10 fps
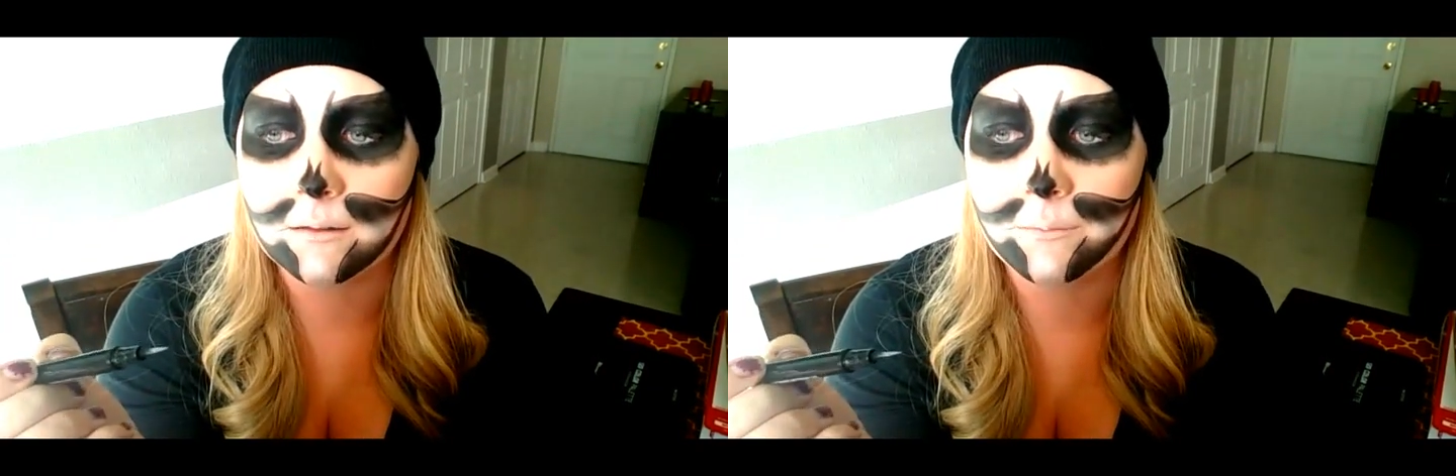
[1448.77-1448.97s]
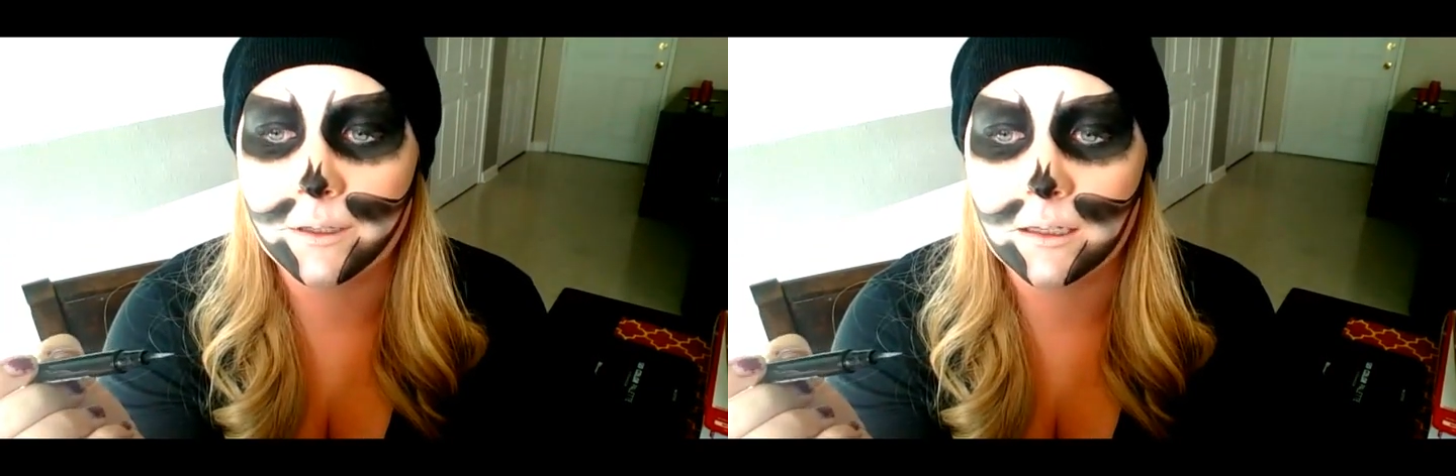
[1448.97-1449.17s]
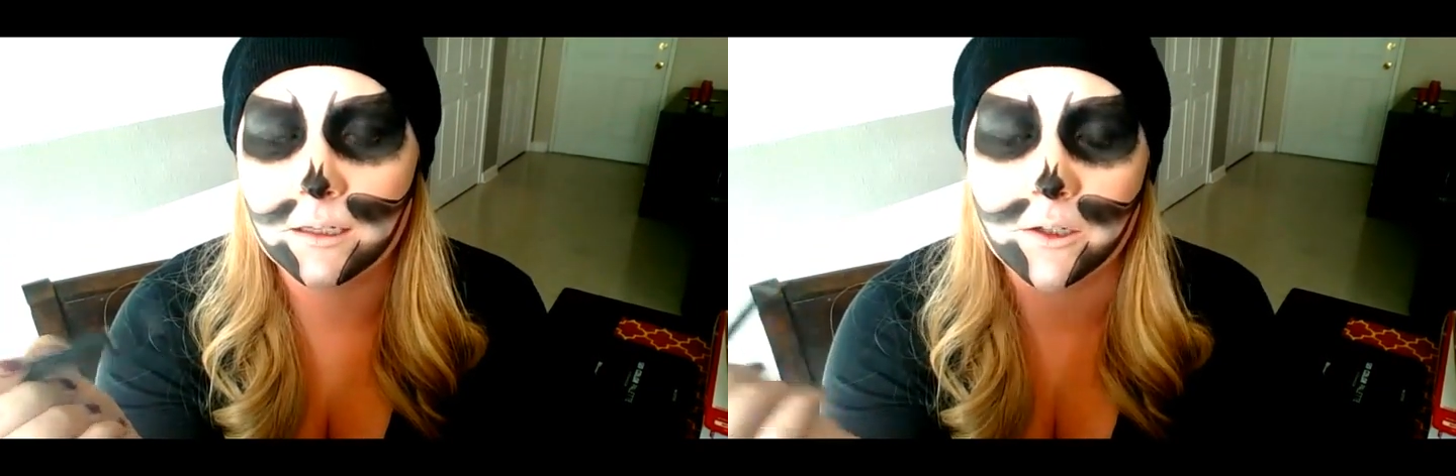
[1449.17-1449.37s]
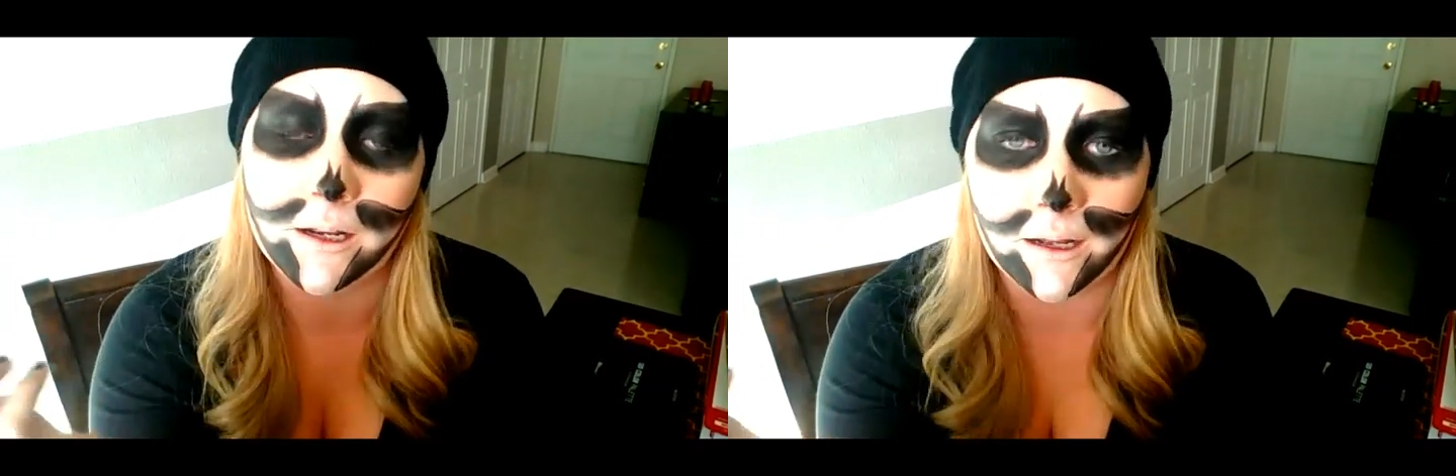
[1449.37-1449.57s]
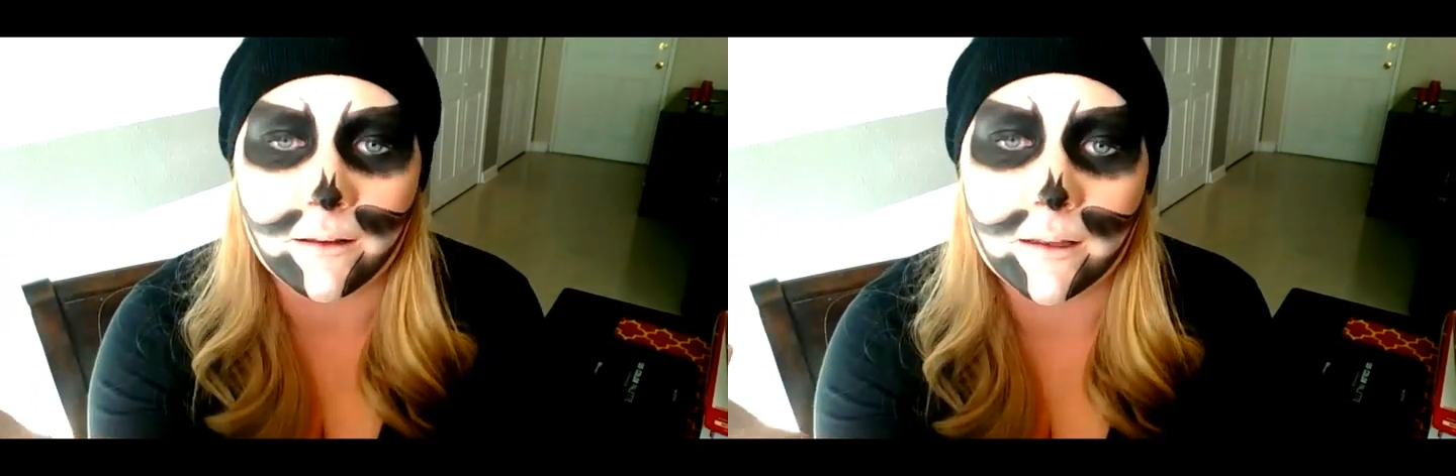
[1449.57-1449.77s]
completely
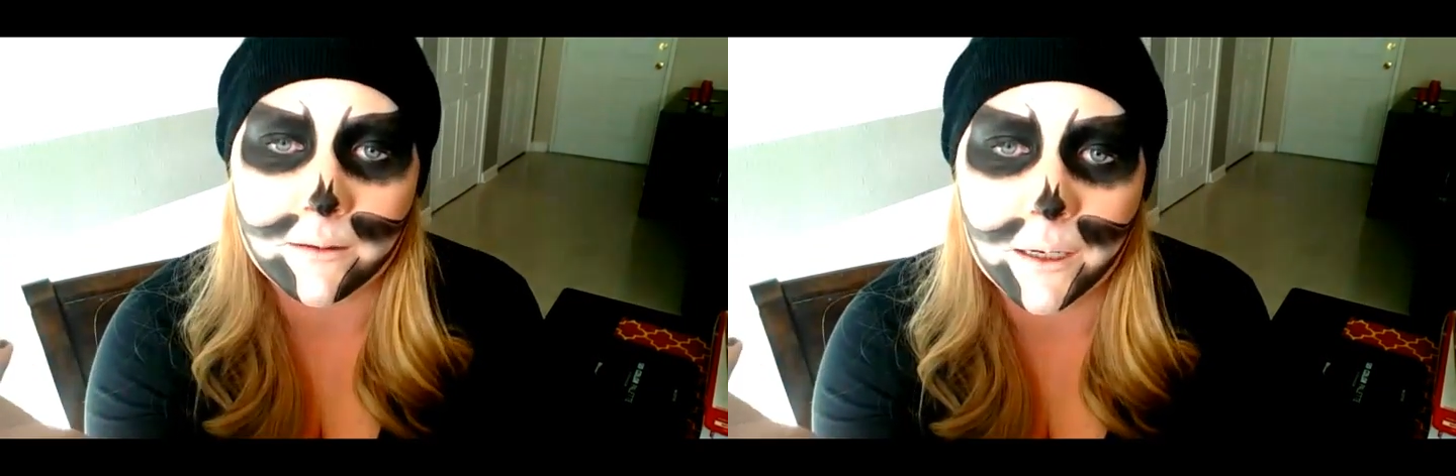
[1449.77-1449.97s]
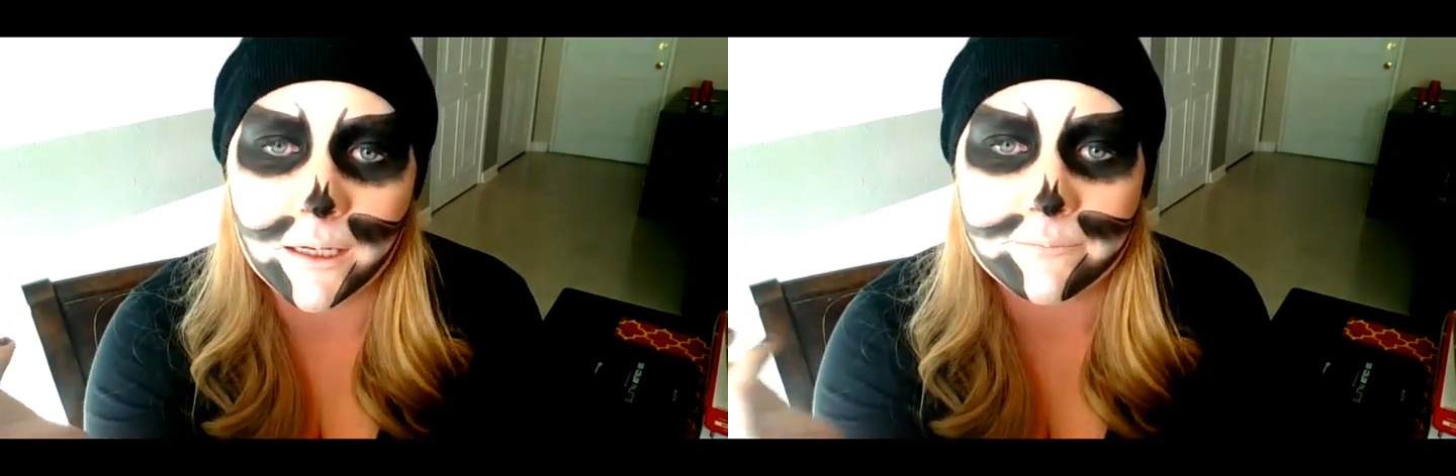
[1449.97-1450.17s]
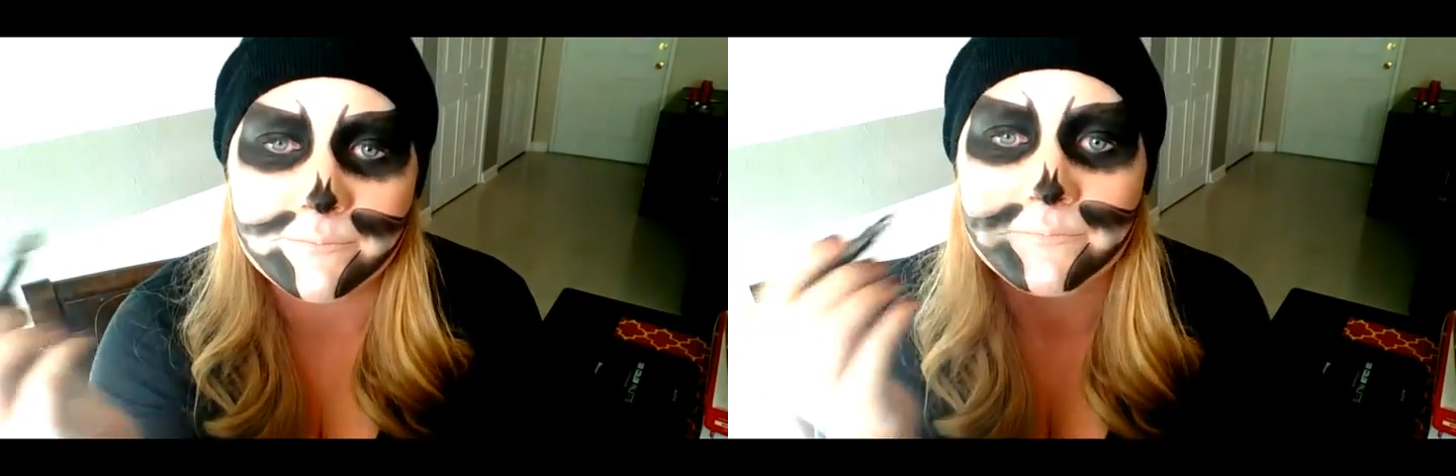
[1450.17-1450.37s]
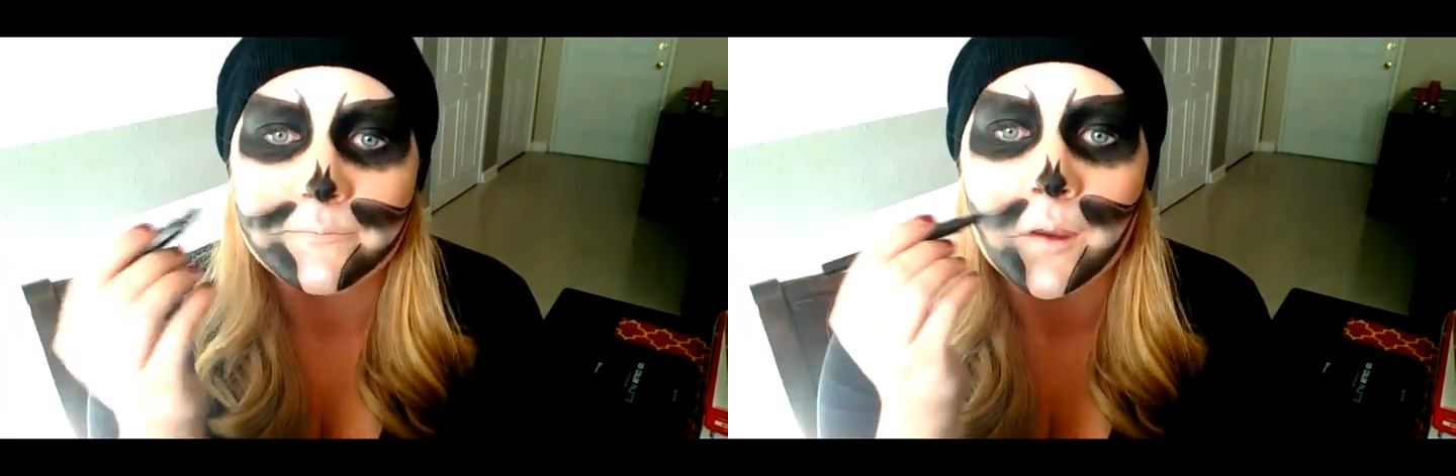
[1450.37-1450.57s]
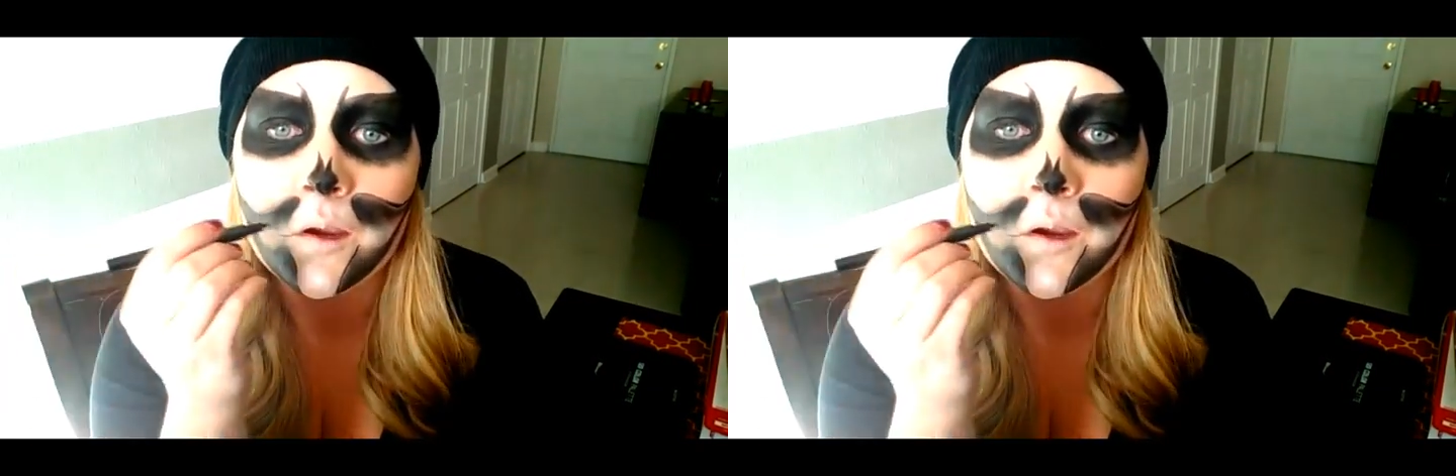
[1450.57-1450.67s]
dried out like mine.